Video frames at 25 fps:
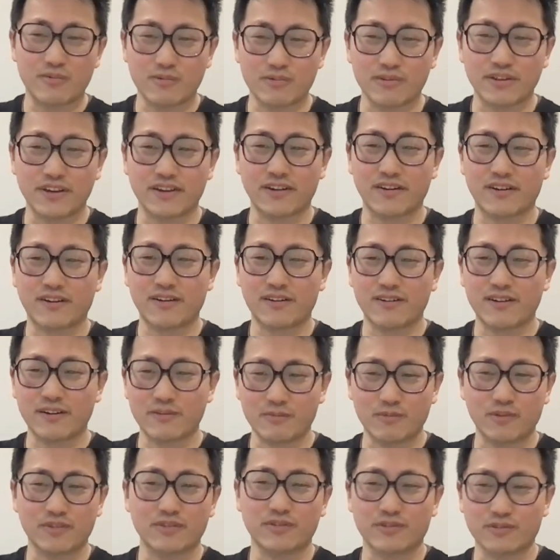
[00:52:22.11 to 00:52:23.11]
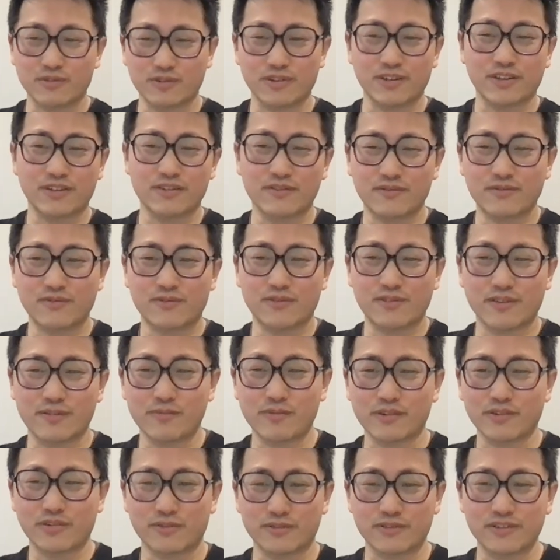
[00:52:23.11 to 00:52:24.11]
who they are and what they're looking for and
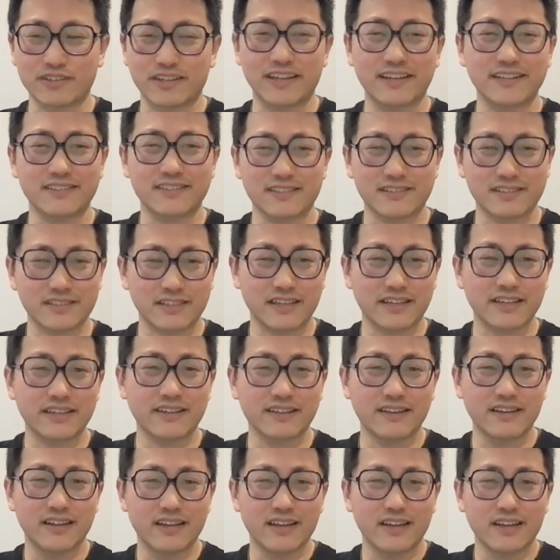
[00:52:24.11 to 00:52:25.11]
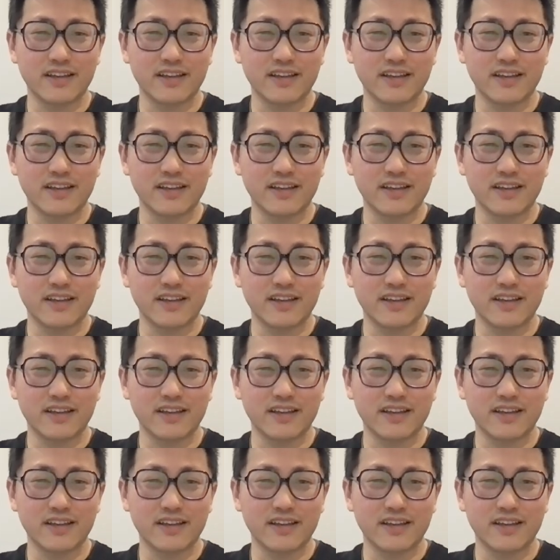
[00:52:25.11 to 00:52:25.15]
what their days is like,